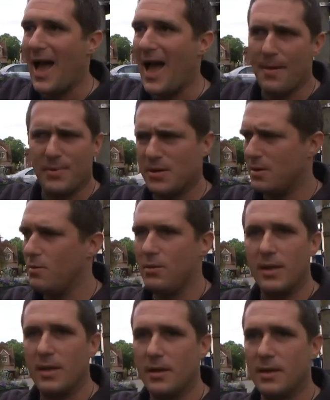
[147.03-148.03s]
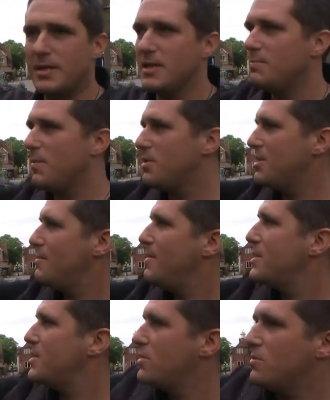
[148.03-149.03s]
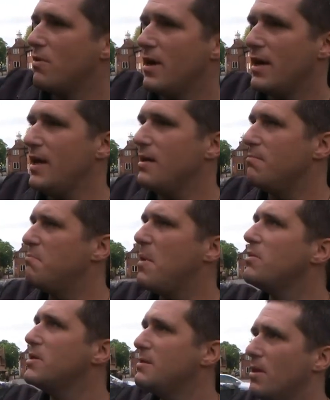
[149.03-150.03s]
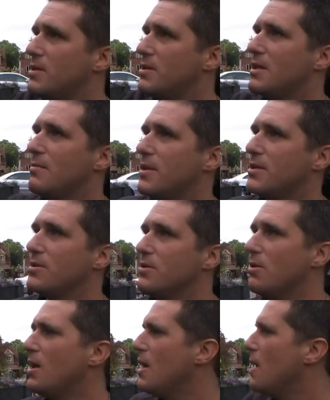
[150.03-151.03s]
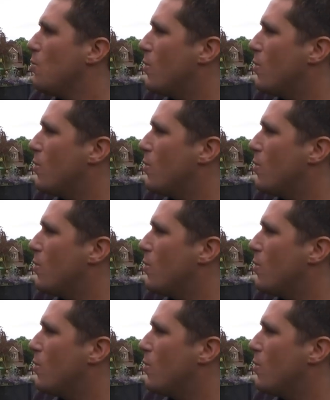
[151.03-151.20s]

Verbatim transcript: Yeah, absolutely. Valid. This is multidimensional right here. Multi multidimensional.